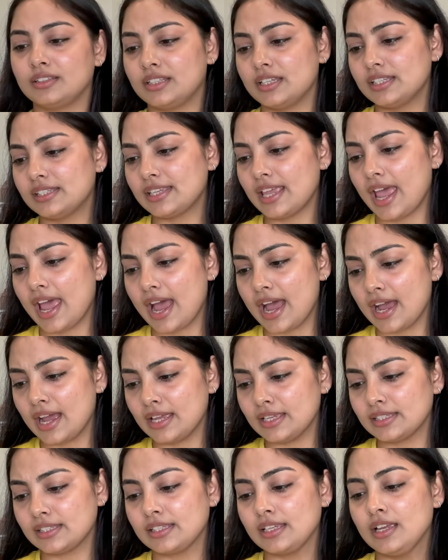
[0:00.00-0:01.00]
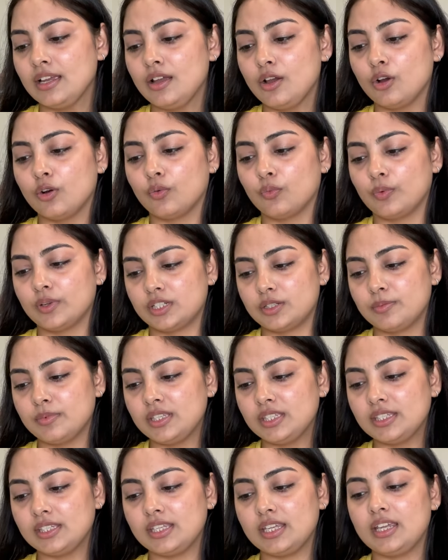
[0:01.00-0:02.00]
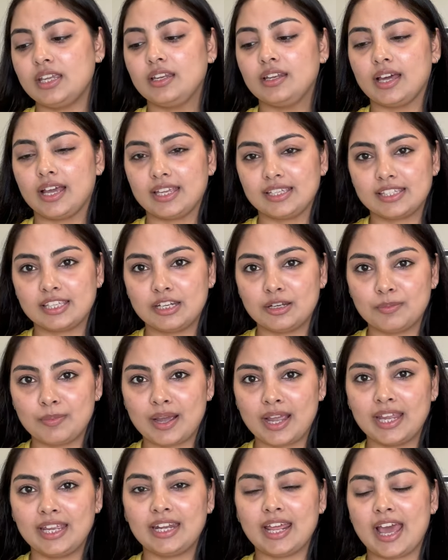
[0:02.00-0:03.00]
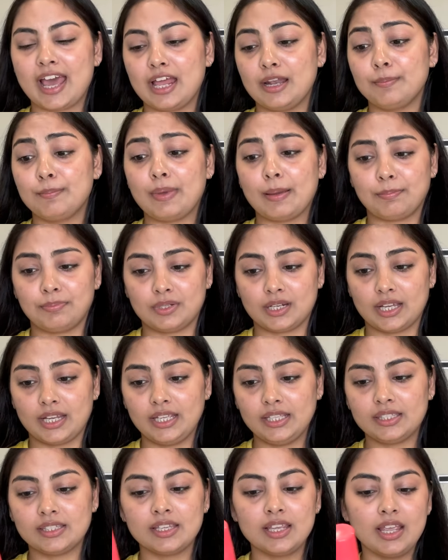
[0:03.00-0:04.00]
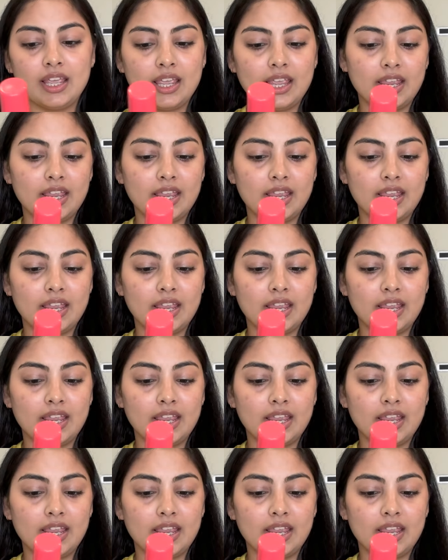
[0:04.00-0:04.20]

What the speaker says: This has vitamin C, niacinamide and peptides.